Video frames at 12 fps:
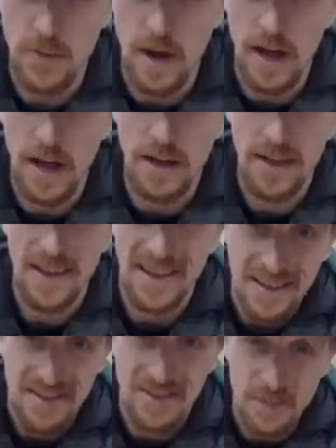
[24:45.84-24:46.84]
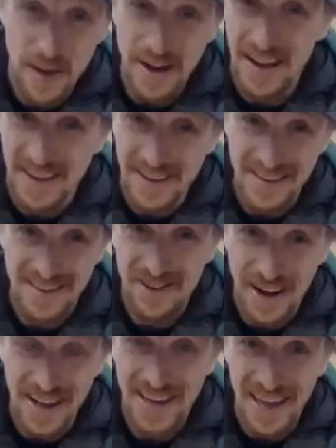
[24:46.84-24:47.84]
you want, spin it, and
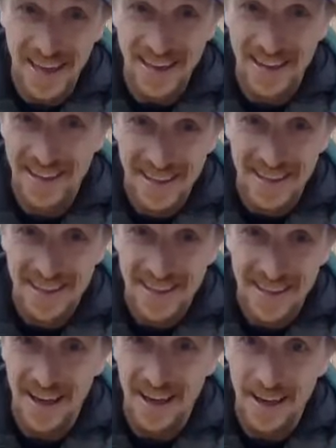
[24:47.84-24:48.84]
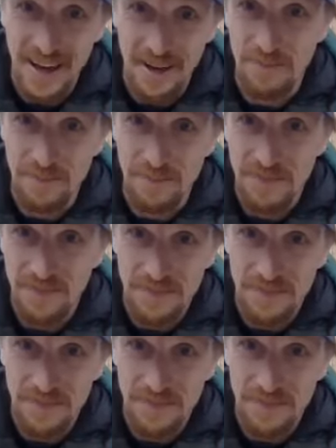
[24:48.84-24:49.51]
try to get um,